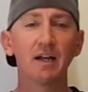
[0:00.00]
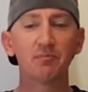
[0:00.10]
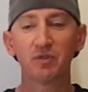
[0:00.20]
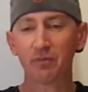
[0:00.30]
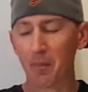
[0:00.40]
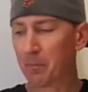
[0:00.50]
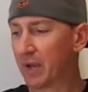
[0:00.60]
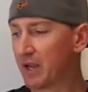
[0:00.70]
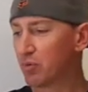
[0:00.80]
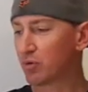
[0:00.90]
different
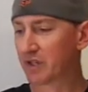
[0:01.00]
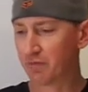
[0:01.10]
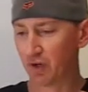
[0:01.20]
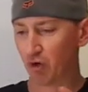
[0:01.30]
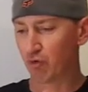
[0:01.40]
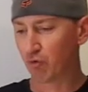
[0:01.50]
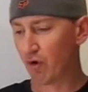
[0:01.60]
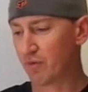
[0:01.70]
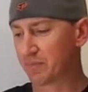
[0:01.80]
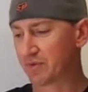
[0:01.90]
people, different
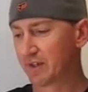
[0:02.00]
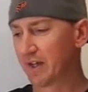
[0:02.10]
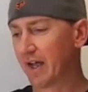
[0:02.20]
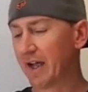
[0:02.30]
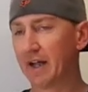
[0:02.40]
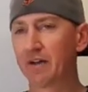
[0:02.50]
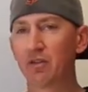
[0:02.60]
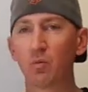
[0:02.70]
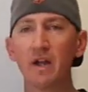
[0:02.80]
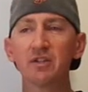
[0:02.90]
groups, and
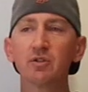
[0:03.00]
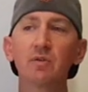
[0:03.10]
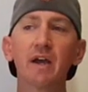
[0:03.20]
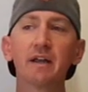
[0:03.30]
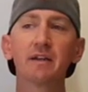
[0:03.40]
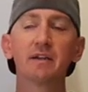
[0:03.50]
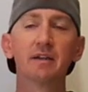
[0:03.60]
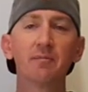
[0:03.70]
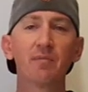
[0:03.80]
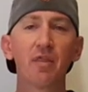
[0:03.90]
the ones who had
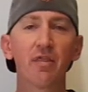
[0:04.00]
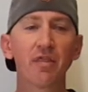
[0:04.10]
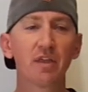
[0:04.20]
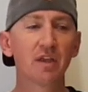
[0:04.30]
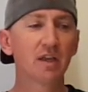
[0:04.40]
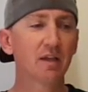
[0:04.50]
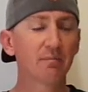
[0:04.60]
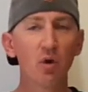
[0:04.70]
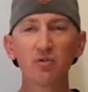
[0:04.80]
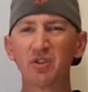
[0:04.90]
the
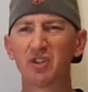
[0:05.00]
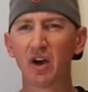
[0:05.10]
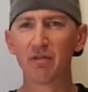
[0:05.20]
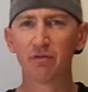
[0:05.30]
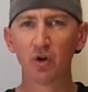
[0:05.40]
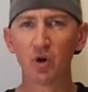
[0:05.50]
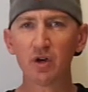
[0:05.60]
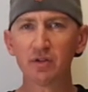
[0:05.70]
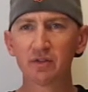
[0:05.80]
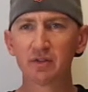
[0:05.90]
most
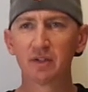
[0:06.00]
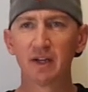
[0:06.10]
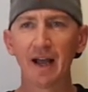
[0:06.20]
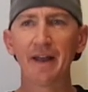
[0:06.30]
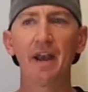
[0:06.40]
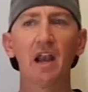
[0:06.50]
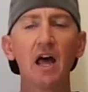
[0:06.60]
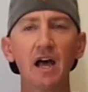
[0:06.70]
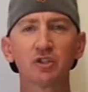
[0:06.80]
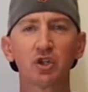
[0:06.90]
diverse and
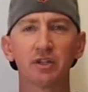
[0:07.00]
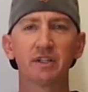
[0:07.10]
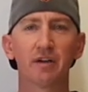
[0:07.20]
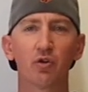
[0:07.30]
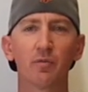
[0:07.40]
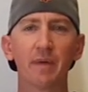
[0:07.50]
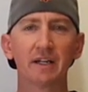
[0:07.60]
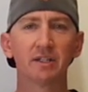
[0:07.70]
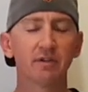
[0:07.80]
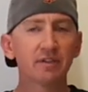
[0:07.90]
large content of good
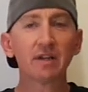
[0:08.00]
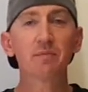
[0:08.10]
bacteria seem